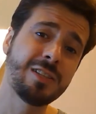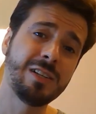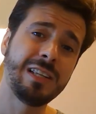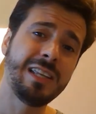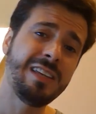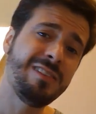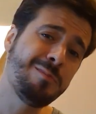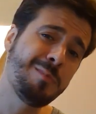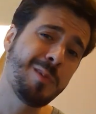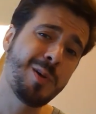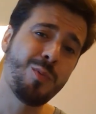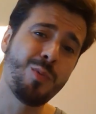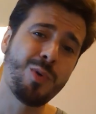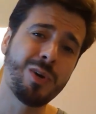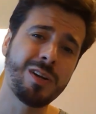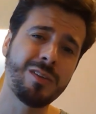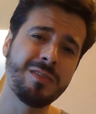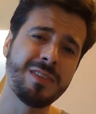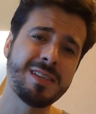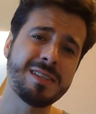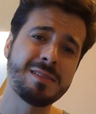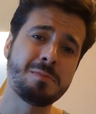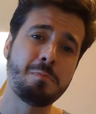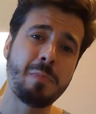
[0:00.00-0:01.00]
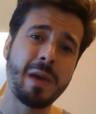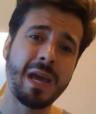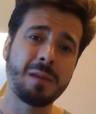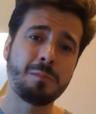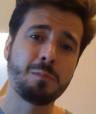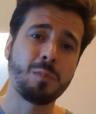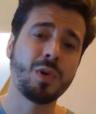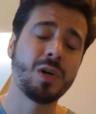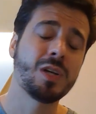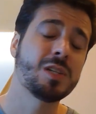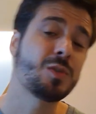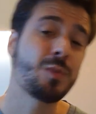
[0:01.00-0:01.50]
to leave me one of these
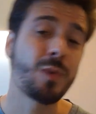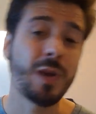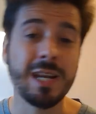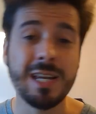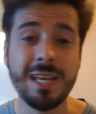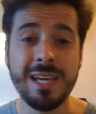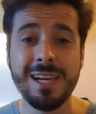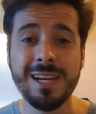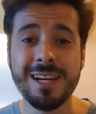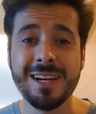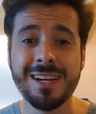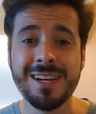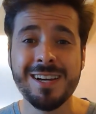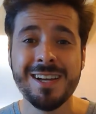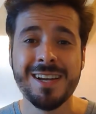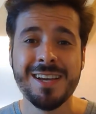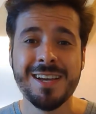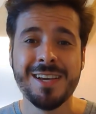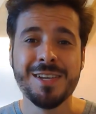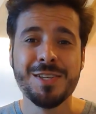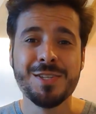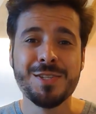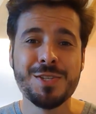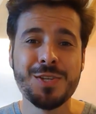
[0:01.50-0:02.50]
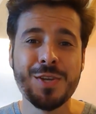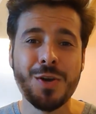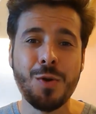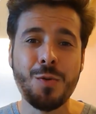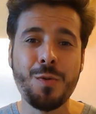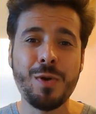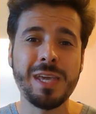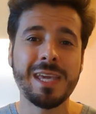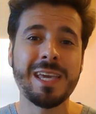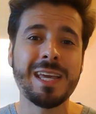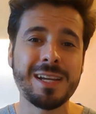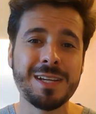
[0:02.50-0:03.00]
bad boys right here so
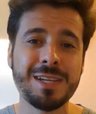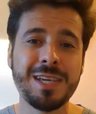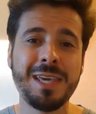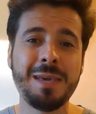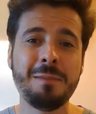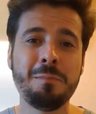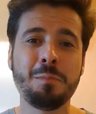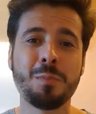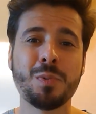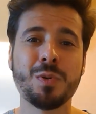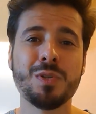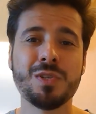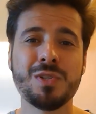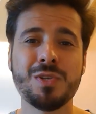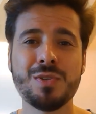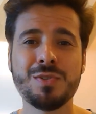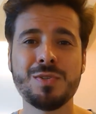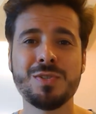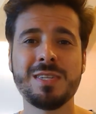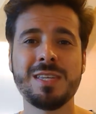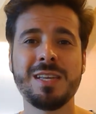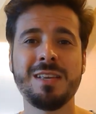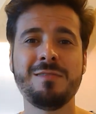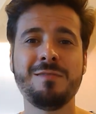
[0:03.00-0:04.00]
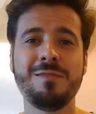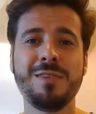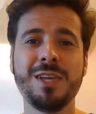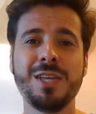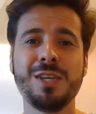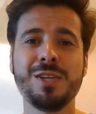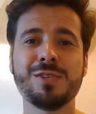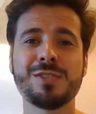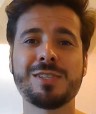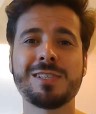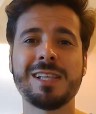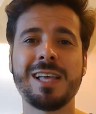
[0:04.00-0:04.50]
we can keep producing
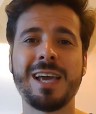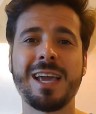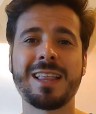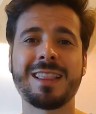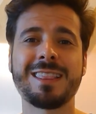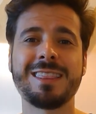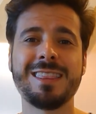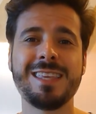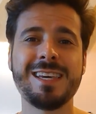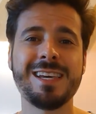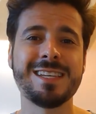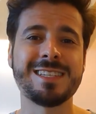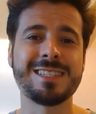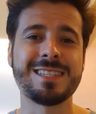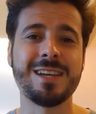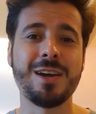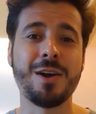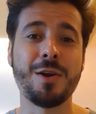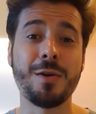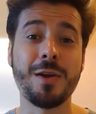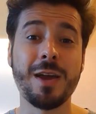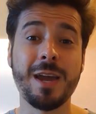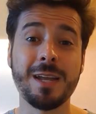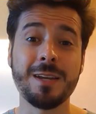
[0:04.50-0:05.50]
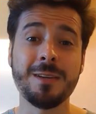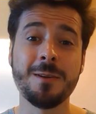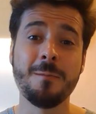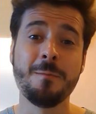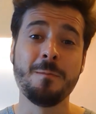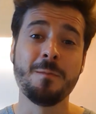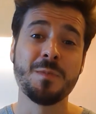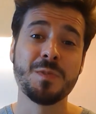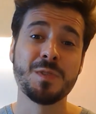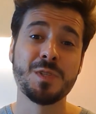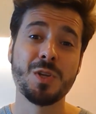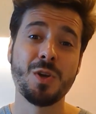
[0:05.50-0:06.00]
videos like this. All right,
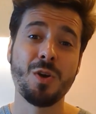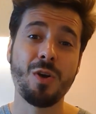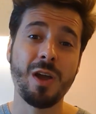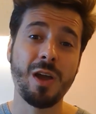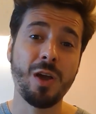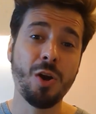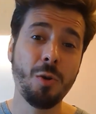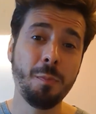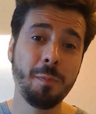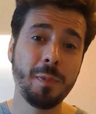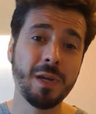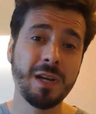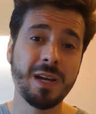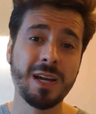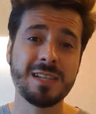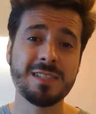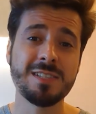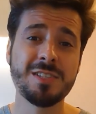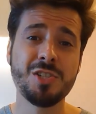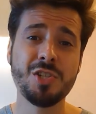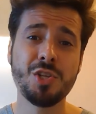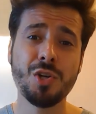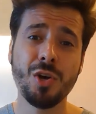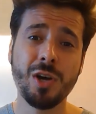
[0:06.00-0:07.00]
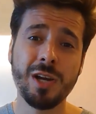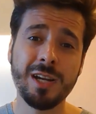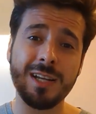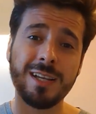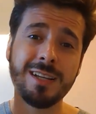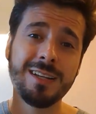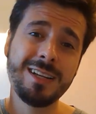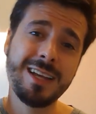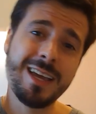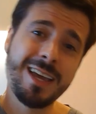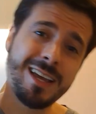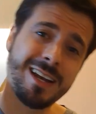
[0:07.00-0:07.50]
so I hope you guys enjoyed
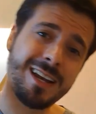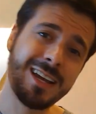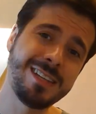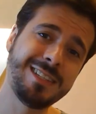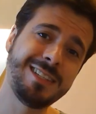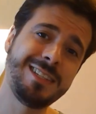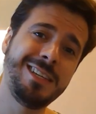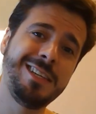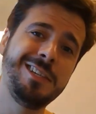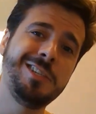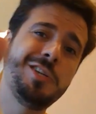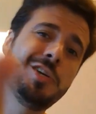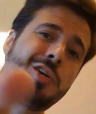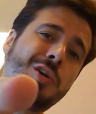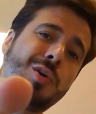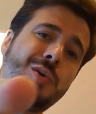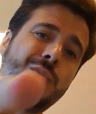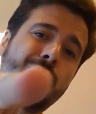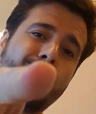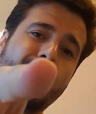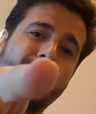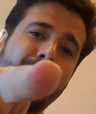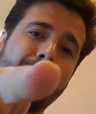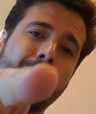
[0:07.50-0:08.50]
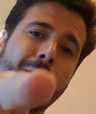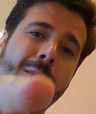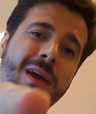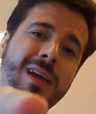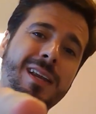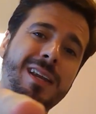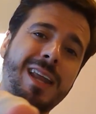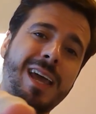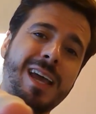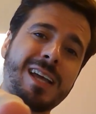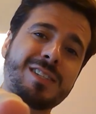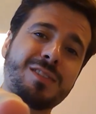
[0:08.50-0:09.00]
it, and I see you on my
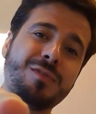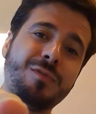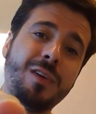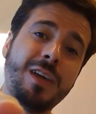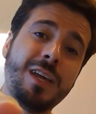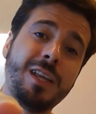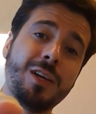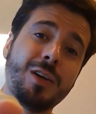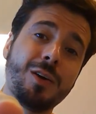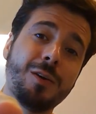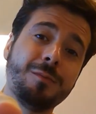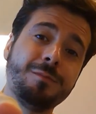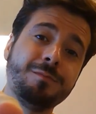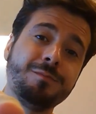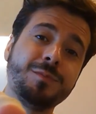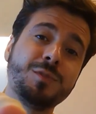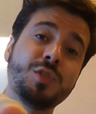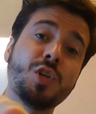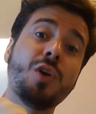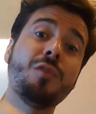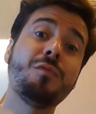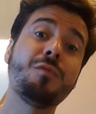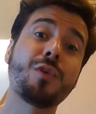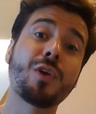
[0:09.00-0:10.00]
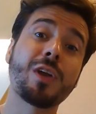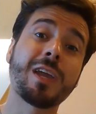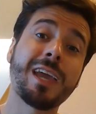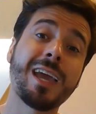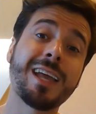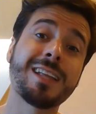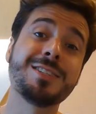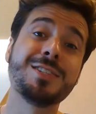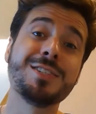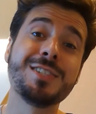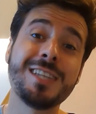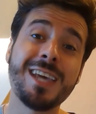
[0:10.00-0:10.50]
next video. Don't
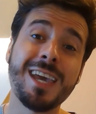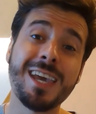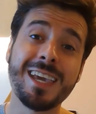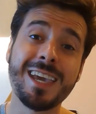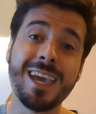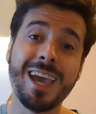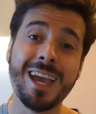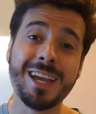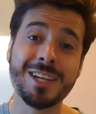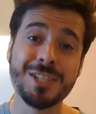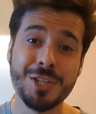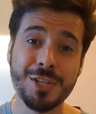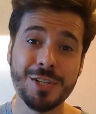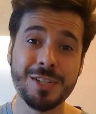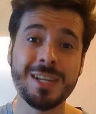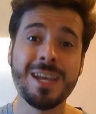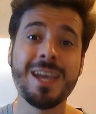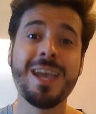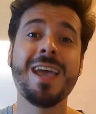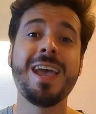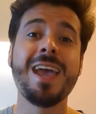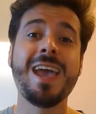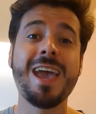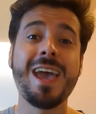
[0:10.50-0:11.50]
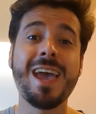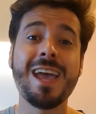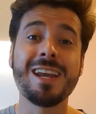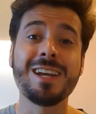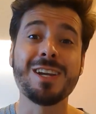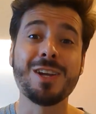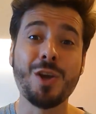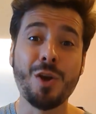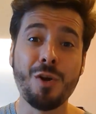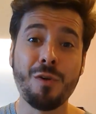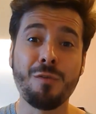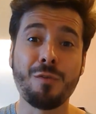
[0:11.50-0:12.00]
forget to take action
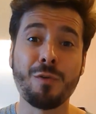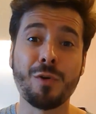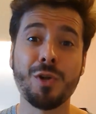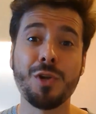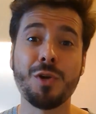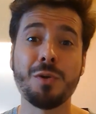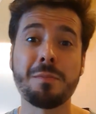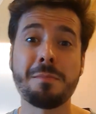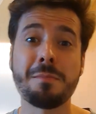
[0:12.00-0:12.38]
and go for your